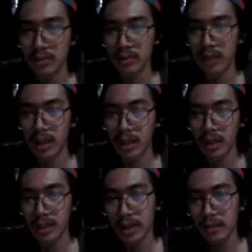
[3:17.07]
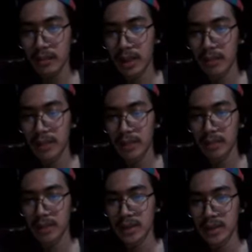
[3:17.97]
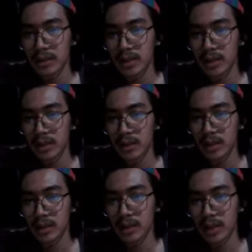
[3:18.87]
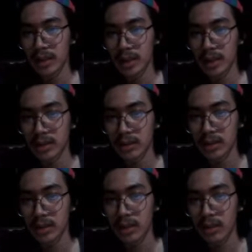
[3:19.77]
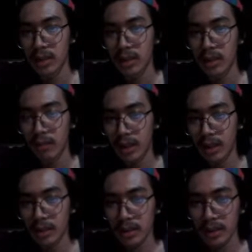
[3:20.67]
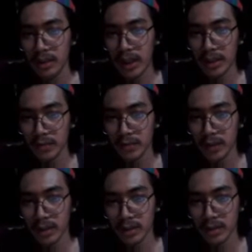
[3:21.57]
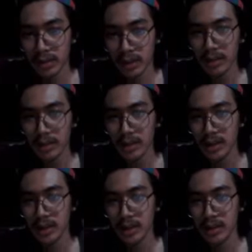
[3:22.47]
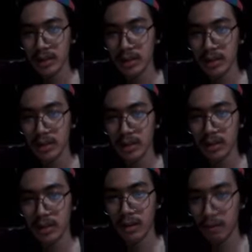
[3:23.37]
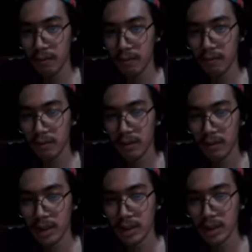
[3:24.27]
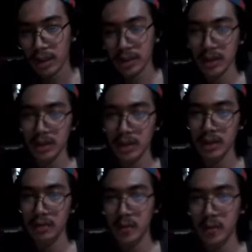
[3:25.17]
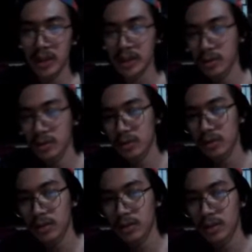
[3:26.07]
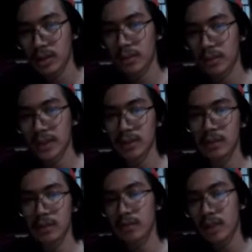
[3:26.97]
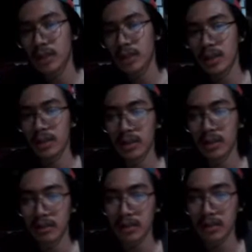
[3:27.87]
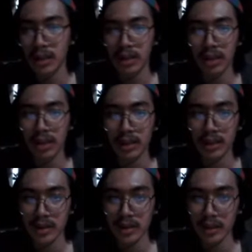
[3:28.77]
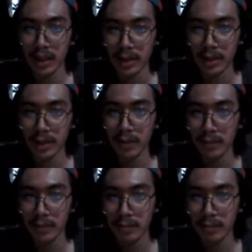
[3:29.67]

right now we have a present bit Qn as 1, and if we tick this off, as you can see, we will store the present bit 1, and if the clock ticks high again,